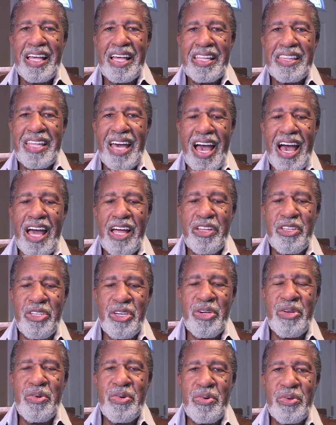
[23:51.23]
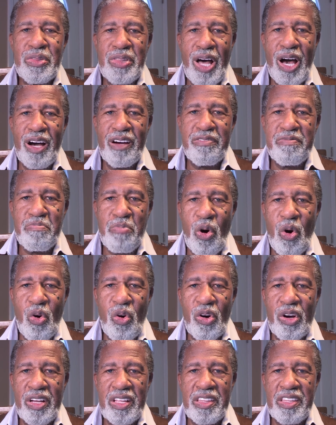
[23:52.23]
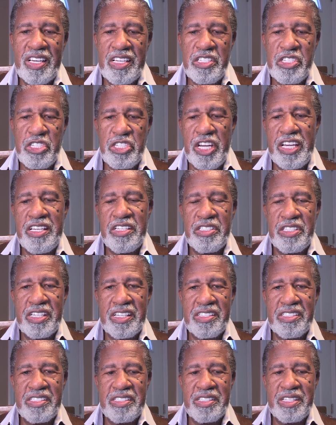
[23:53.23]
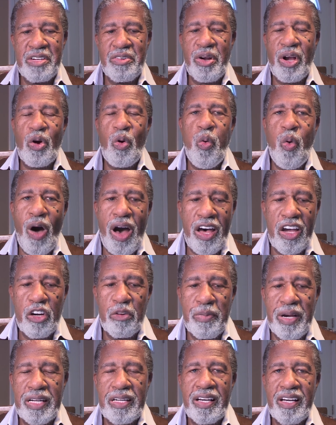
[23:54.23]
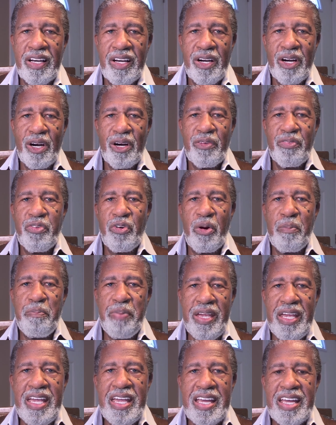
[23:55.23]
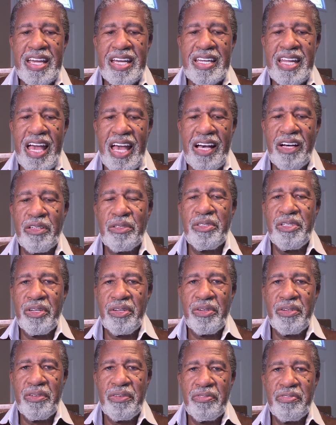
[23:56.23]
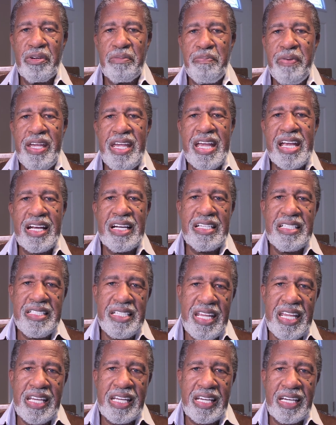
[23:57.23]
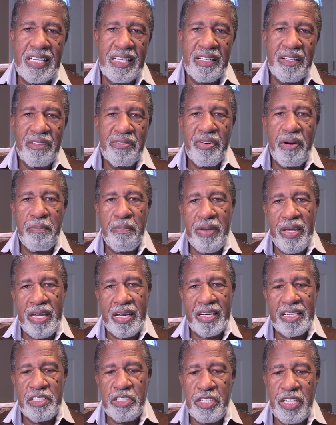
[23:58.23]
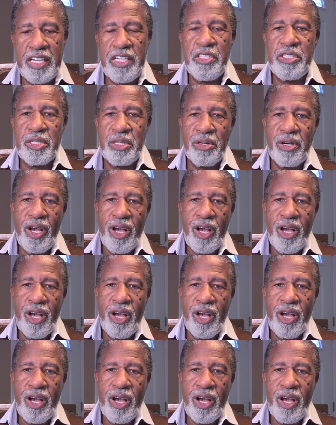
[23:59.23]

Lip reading: that you love more than Jesus? The requirement for being an elder, for being a deacon, for being a teacher,